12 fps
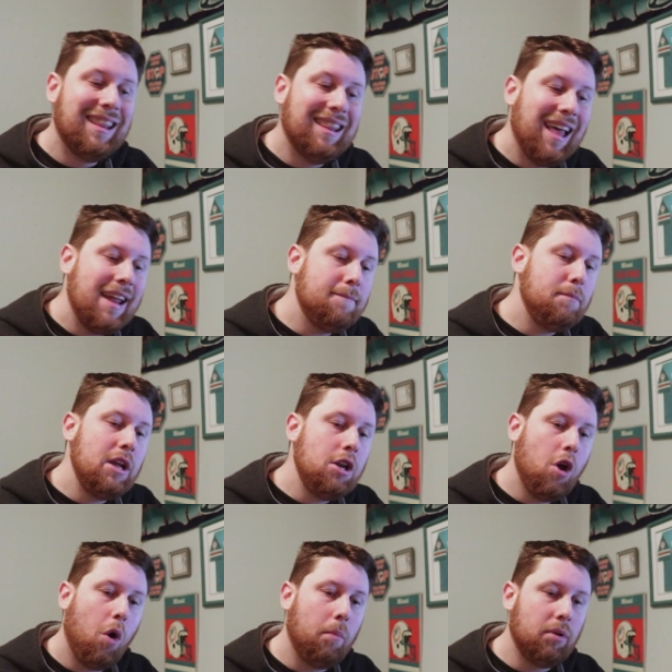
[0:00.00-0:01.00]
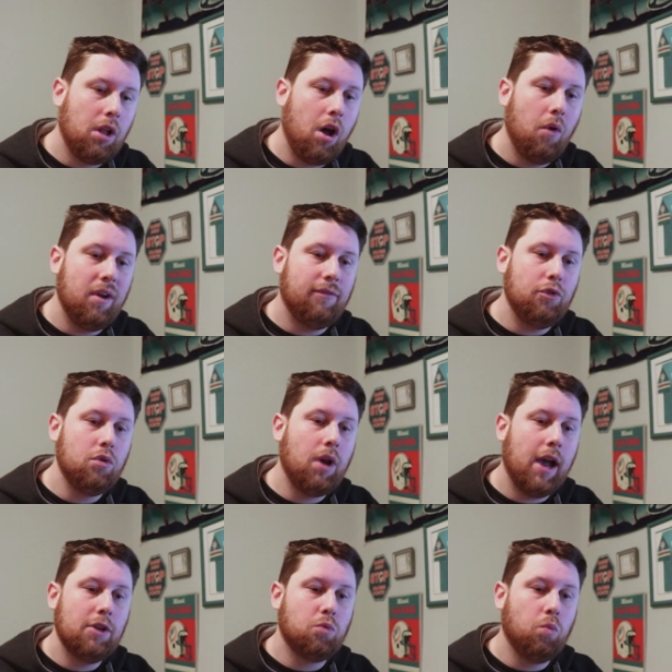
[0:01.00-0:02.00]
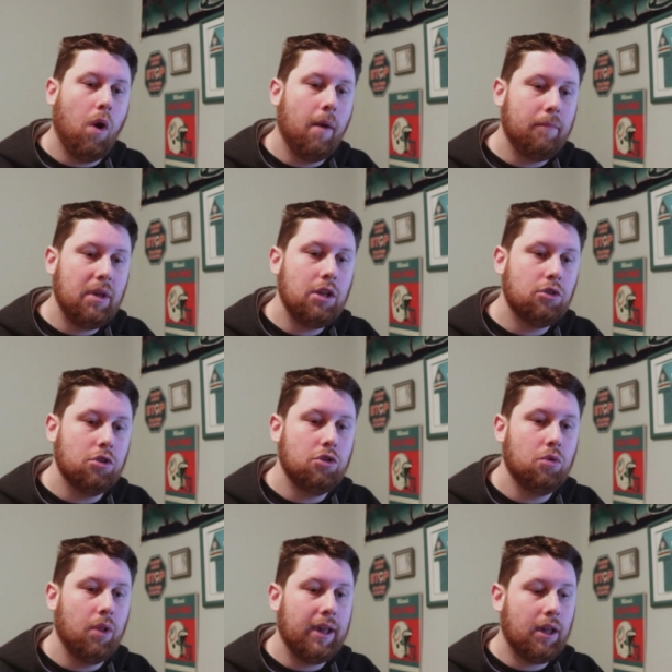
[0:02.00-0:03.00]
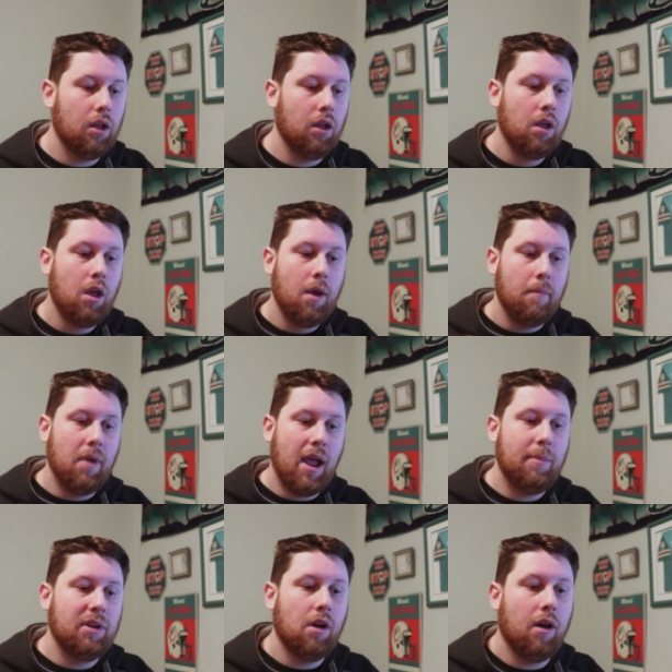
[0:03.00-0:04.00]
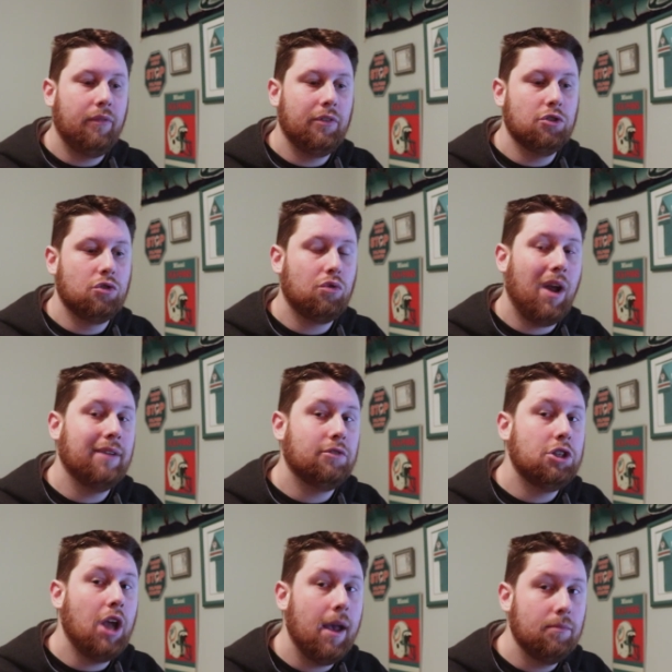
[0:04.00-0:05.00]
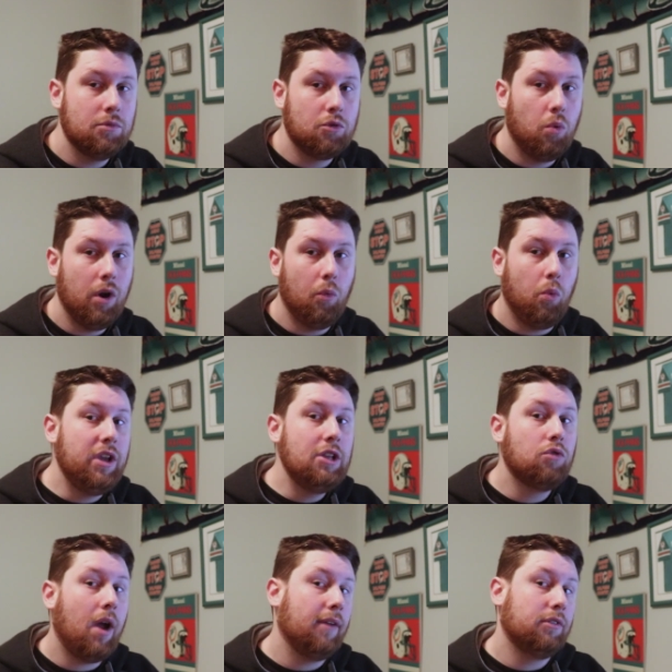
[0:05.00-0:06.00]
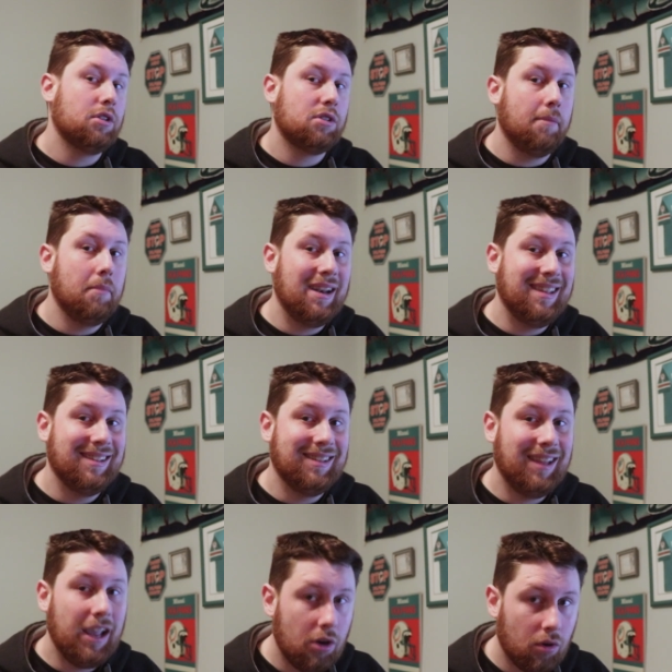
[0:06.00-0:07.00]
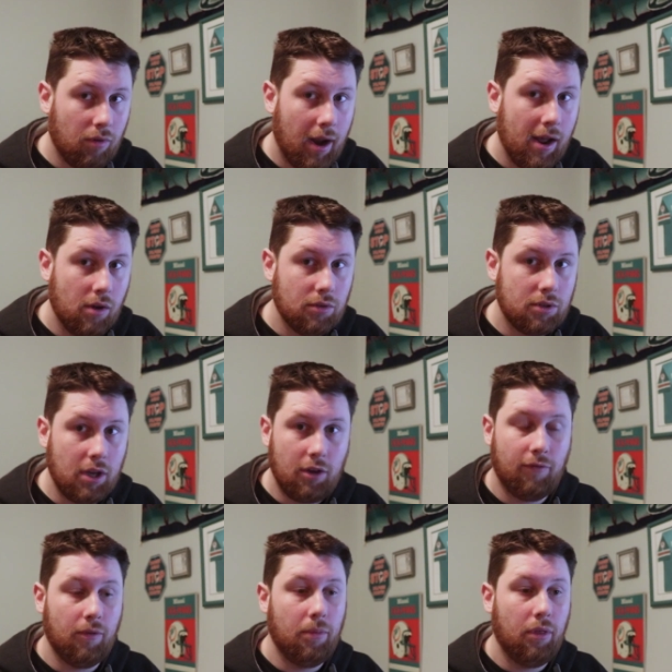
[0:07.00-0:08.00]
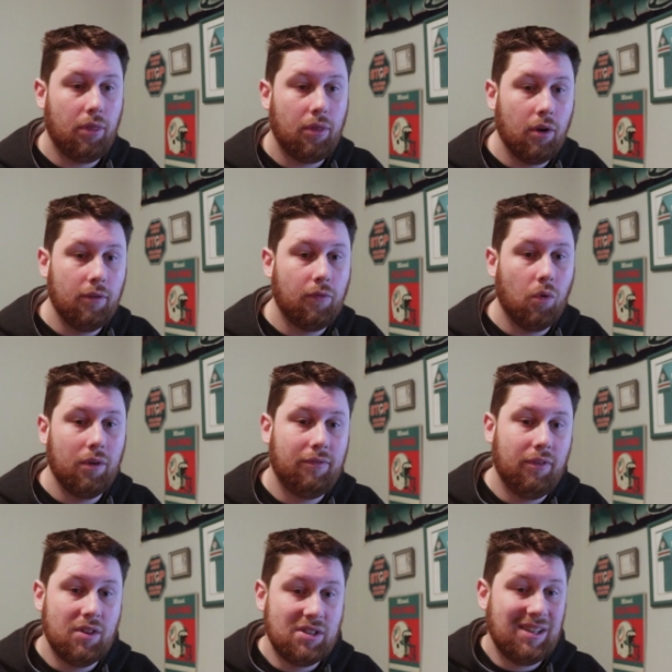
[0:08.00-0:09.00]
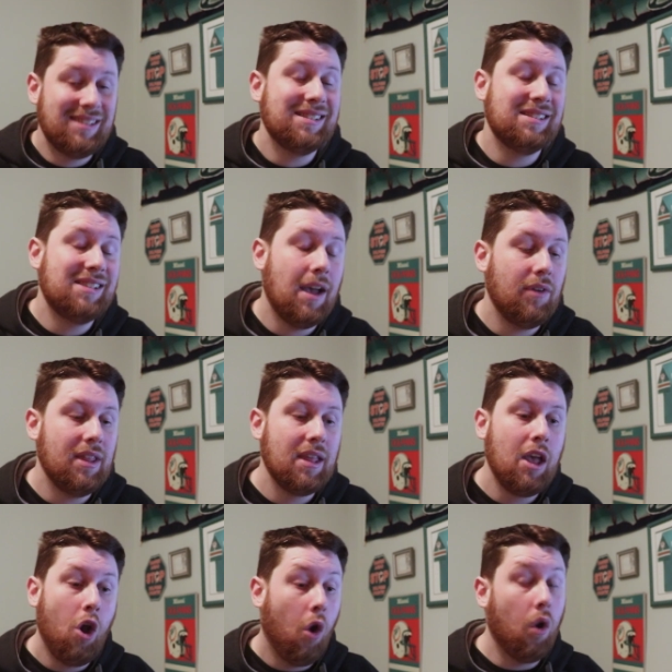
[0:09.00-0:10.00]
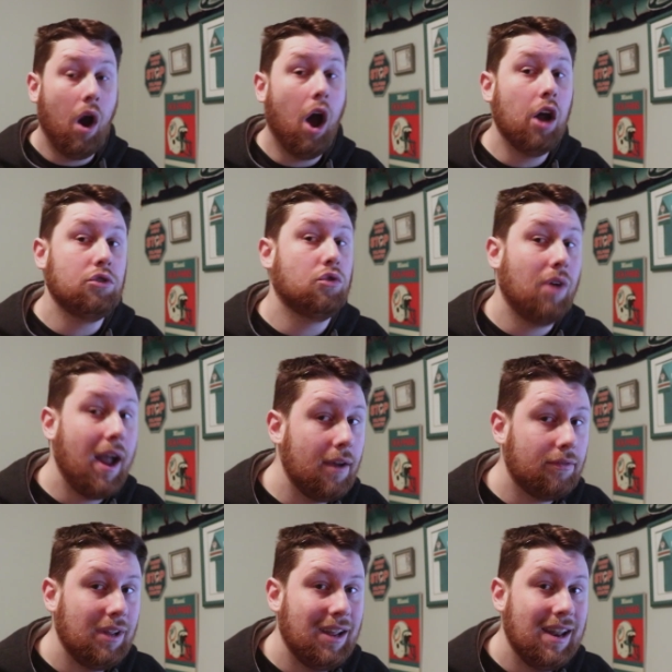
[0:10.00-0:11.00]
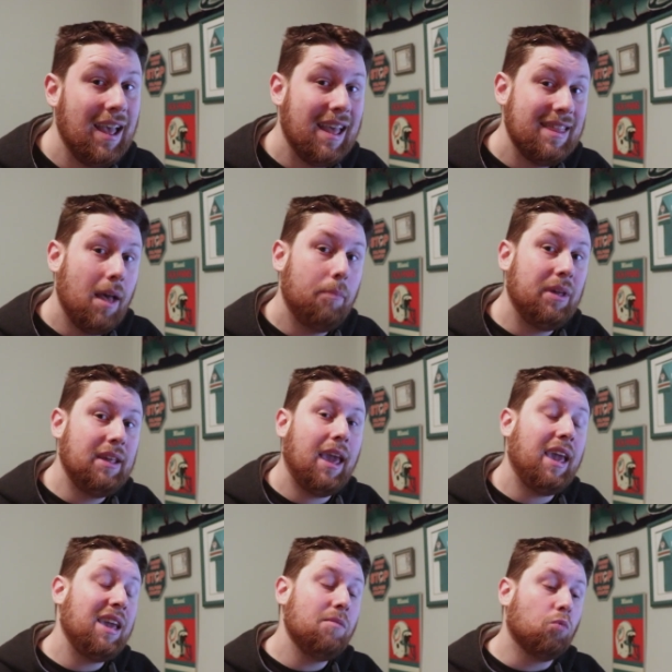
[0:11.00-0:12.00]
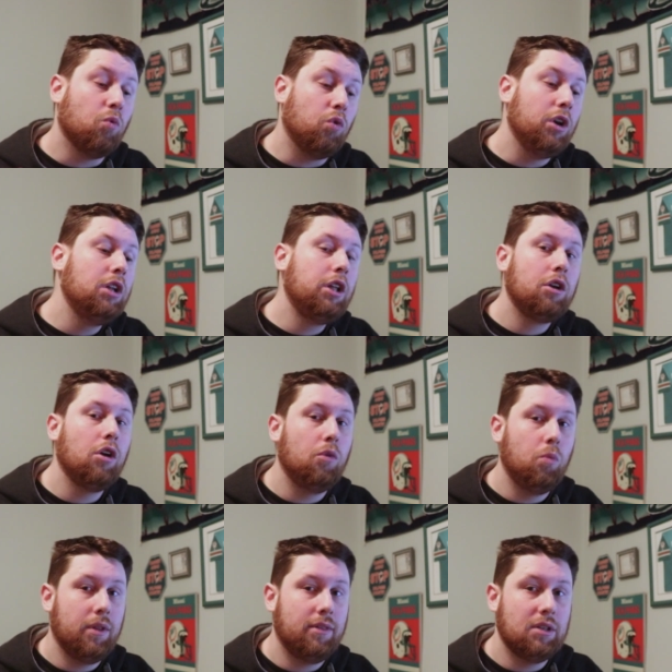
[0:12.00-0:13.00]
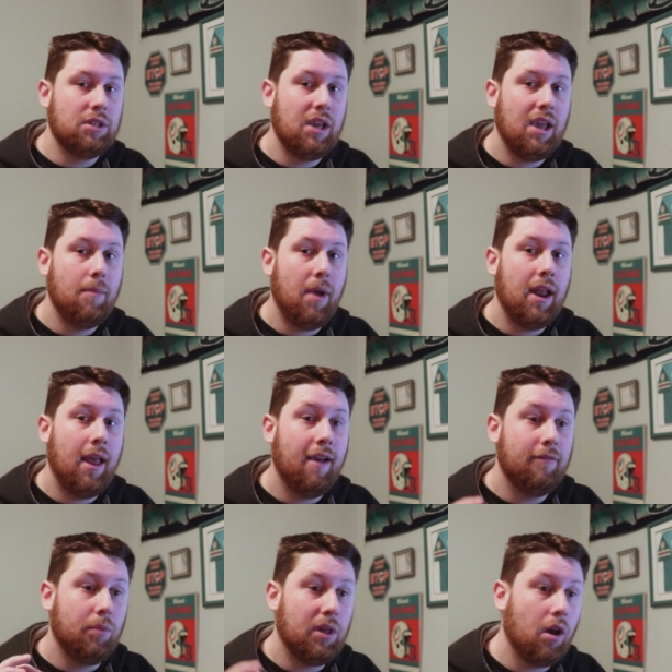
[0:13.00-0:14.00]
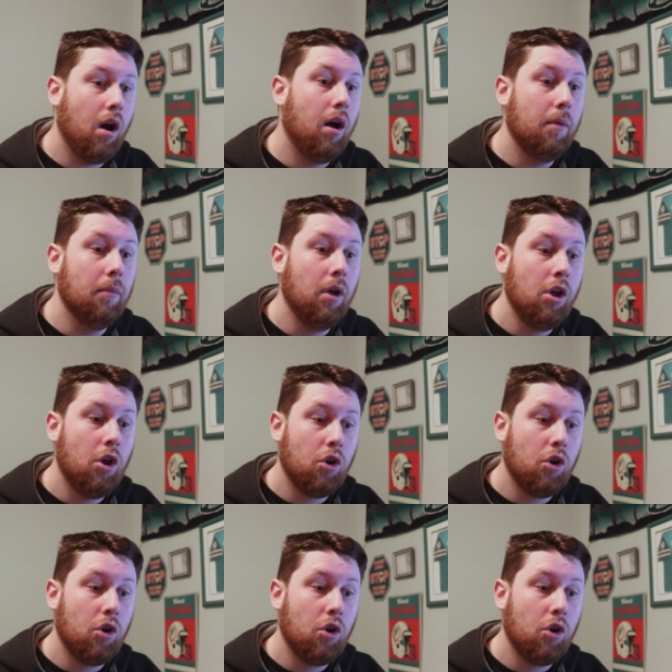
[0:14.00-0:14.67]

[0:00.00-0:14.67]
Let me know below if you guys want me to do like a Miami Dolphins draft gems where we drafted someone in the later rounds, like from the third, fourth, fifth, sixth, and seventh, or undrafted that became really good with the team and have become